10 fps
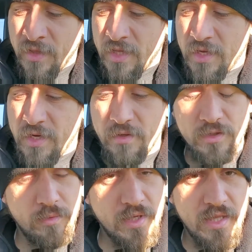Alright,
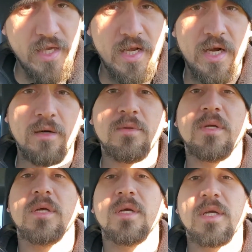so we got that out.
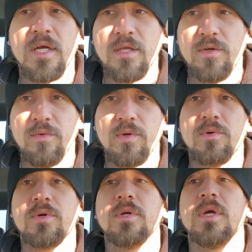Got the new one
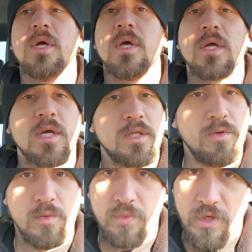ordered. Got the new
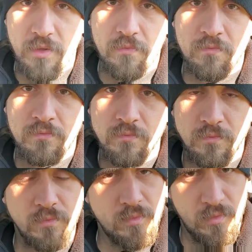one put in.
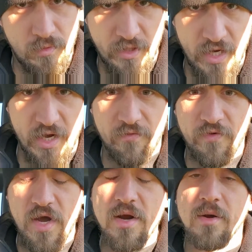Got it
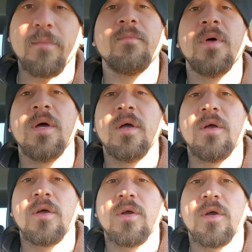firing.
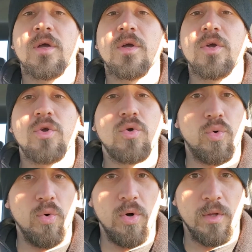
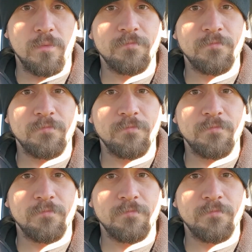Cool.